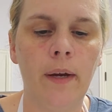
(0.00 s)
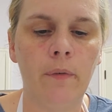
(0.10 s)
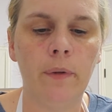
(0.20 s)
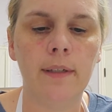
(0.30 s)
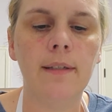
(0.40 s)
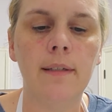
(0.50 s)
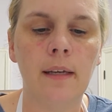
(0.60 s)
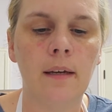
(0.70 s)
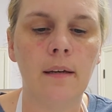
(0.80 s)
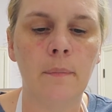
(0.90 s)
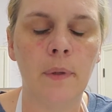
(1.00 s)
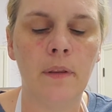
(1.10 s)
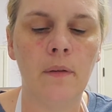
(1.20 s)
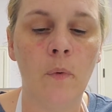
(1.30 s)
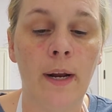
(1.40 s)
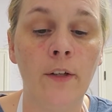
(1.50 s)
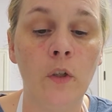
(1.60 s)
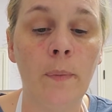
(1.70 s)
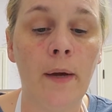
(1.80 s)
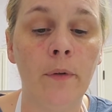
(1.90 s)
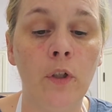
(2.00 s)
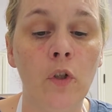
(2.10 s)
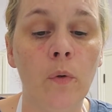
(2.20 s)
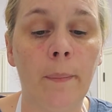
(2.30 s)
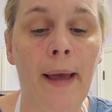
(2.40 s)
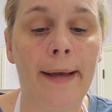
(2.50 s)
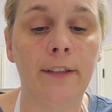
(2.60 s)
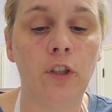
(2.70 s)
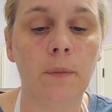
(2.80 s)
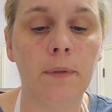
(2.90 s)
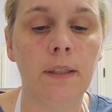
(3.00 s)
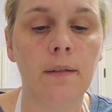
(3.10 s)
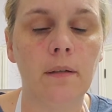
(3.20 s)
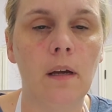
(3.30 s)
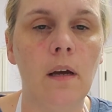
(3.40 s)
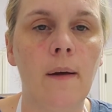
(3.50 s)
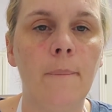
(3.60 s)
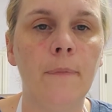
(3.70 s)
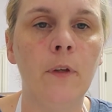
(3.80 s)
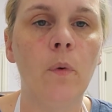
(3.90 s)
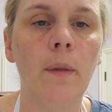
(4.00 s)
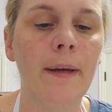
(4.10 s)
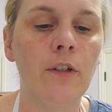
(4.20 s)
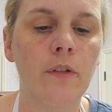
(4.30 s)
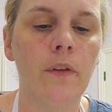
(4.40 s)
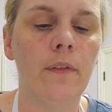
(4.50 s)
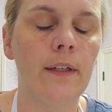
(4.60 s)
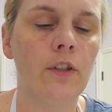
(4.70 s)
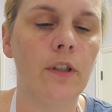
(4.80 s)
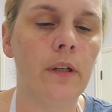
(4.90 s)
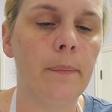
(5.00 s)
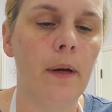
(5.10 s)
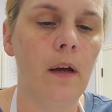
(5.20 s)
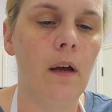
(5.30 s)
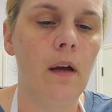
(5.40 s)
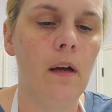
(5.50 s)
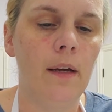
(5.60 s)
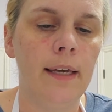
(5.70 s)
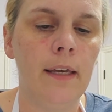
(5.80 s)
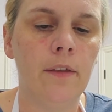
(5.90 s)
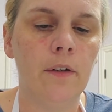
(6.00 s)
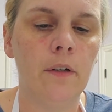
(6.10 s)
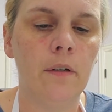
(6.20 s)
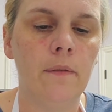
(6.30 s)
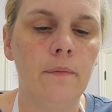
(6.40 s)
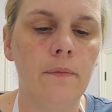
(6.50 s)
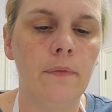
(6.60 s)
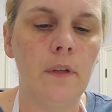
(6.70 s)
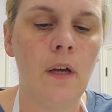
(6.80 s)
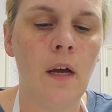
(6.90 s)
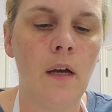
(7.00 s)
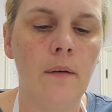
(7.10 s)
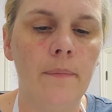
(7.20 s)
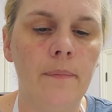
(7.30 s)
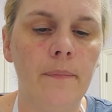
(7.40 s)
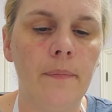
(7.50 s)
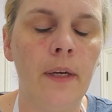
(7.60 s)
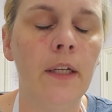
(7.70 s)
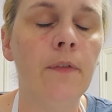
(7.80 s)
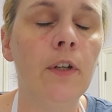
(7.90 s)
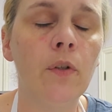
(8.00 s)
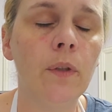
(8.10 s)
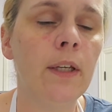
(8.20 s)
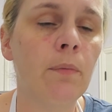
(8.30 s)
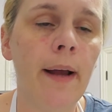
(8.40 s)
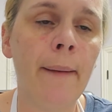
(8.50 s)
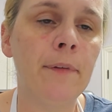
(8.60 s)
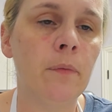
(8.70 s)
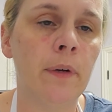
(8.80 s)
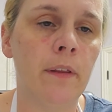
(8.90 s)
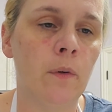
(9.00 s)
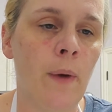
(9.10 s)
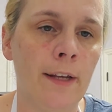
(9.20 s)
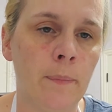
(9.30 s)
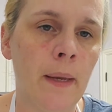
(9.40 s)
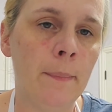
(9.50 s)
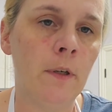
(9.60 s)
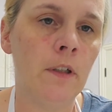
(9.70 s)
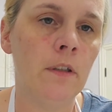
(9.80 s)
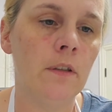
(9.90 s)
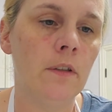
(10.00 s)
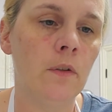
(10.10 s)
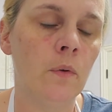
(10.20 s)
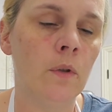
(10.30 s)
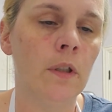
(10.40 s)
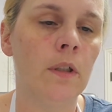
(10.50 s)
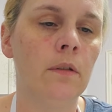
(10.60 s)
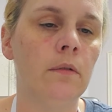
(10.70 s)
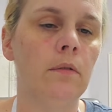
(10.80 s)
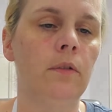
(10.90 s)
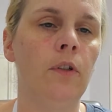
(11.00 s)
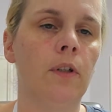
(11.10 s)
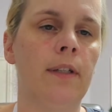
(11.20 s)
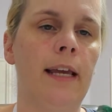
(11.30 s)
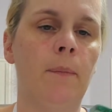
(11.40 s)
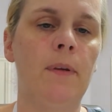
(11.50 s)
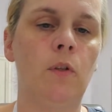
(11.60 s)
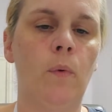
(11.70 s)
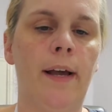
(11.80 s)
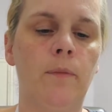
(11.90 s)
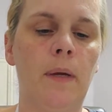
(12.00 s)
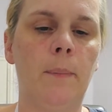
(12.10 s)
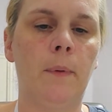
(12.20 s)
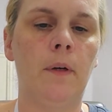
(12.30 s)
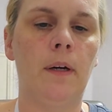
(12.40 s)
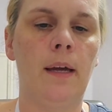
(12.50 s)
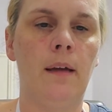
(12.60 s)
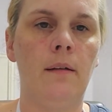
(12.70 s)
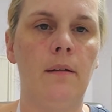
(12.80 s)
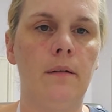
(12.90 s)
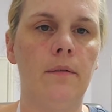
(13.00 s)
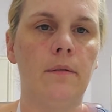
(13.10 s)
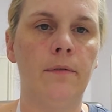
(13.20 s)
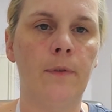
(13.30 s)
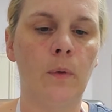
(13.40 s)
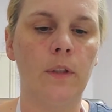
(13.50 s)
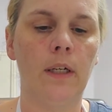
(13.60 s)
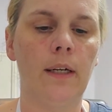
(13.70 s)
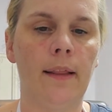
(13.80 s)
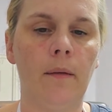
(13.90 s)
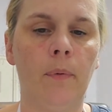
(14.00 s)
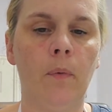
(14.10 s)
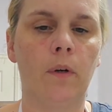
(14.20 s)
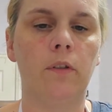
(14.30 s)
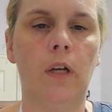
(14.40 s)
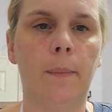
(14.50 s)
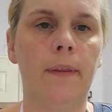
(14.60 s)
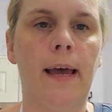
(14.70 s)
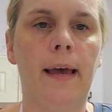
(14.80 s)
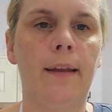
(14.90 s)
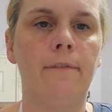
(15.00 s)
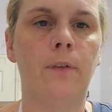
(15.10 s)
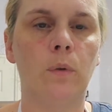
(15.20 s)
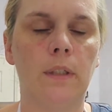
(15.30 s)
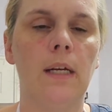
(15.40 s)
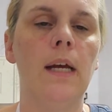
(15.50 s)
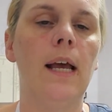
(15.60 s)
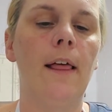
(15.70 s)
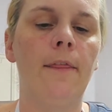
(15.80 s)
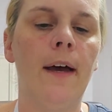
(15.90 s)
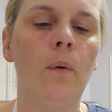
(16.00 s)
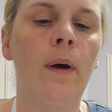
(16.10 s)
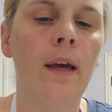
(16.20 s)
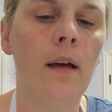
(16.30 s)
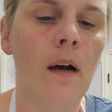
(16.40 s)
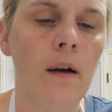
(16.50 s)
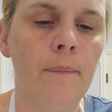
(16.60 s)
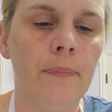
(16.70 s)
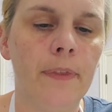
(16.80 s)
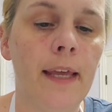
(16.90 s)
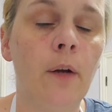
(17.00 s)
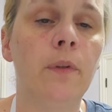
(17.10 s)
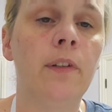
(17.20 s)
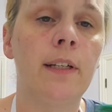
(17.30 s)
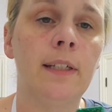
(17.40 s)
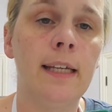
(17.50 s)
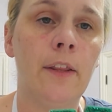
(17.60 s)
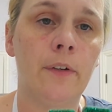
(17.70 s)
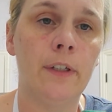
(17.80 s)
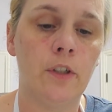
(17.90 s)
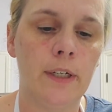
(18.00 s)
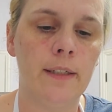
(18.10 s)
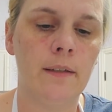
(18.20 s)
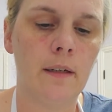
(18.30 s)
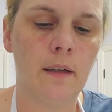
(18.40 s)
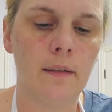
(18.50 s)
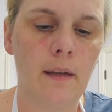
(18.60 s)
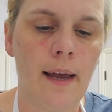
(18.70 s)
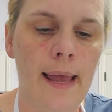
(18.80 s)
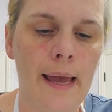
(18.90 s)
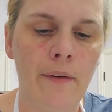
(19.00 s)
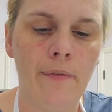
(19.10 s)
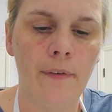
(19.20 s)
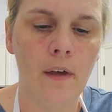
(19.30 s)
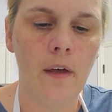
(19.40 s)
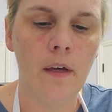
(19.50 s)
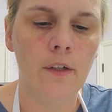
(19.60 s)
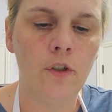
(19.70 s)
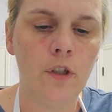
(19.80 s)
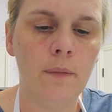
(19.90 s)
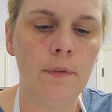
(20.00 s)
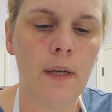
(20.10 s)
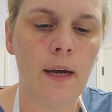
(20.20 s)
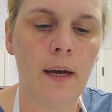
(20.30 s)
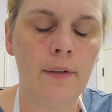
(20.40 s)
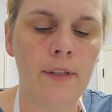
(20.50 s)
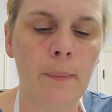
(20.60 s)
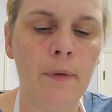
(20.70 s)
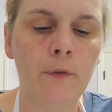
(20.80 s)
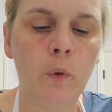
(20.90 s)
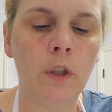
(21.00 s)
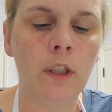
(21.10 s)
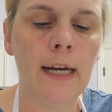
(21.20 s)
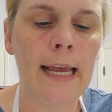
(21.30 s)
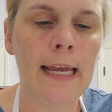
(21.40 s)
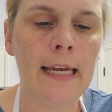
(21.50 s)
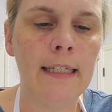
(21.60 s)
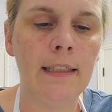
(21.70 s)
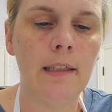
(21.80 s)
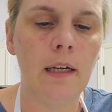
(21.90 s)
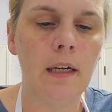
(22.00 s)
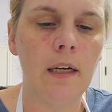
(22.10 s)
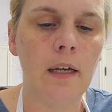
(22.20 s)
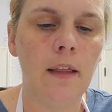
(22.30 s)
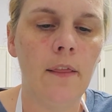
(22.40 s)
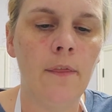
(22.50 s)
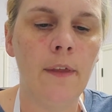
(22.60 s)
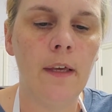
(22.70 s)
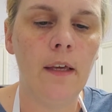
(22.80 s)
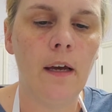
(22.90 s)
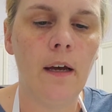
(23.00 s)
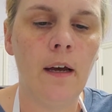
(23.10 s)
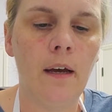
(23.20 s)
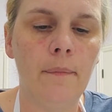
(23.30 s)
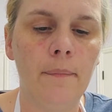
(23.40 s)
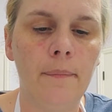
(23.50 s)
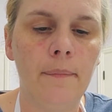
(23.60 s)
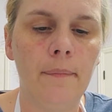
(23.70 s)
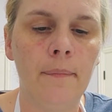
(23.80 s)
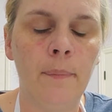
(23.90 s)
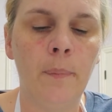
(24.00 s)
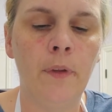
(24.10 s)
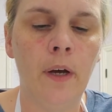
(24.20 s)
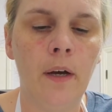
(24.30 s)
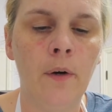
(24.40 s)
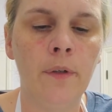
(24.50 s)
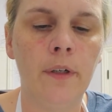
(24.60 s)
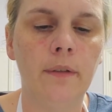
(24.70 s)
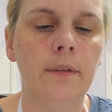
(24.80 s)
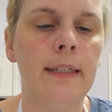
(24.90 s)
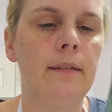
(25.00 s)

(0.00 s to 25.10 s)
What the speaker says: everyone can see it. But when you do want to pack and ship these, you want to make sure that they ship either individually wrapped with wax paper, or you can take a piece of wax paper and fold it and then put one on top of that and fold it. That way they don't stick together in transit, because I have shipped a set before and the owner